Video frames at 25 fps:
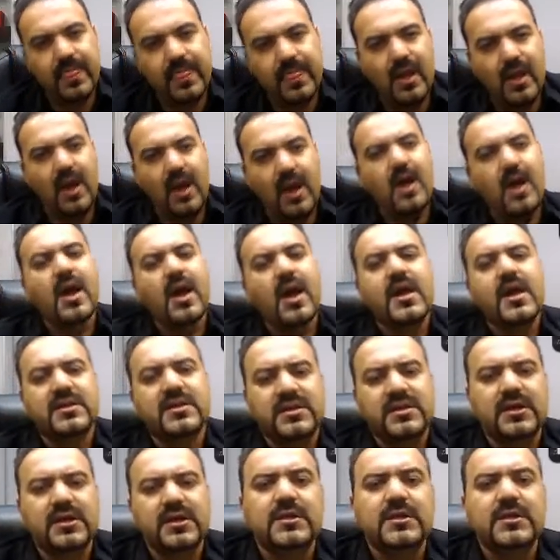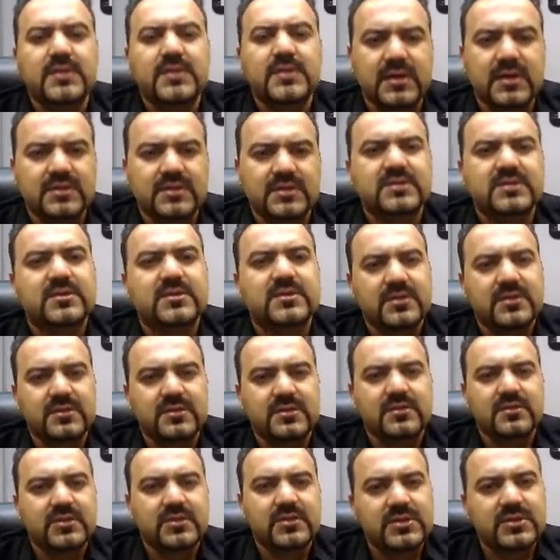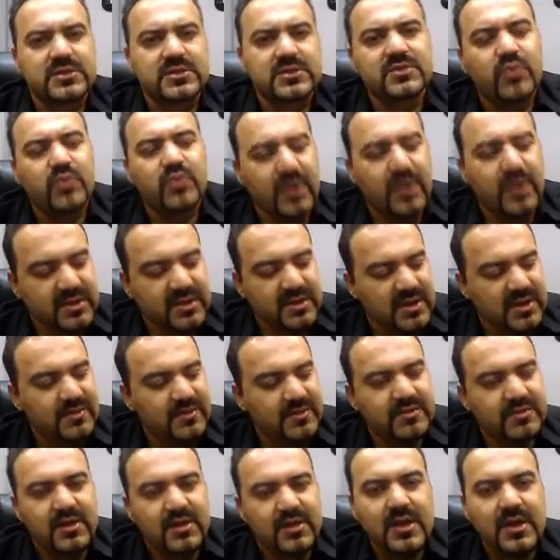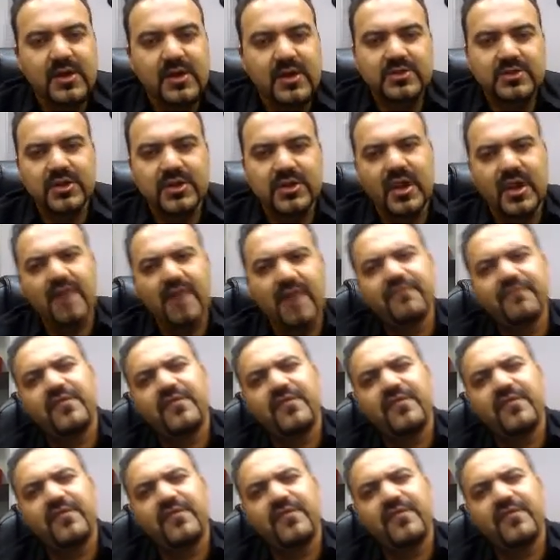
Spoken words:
I as an atheist, this is what Samuel said.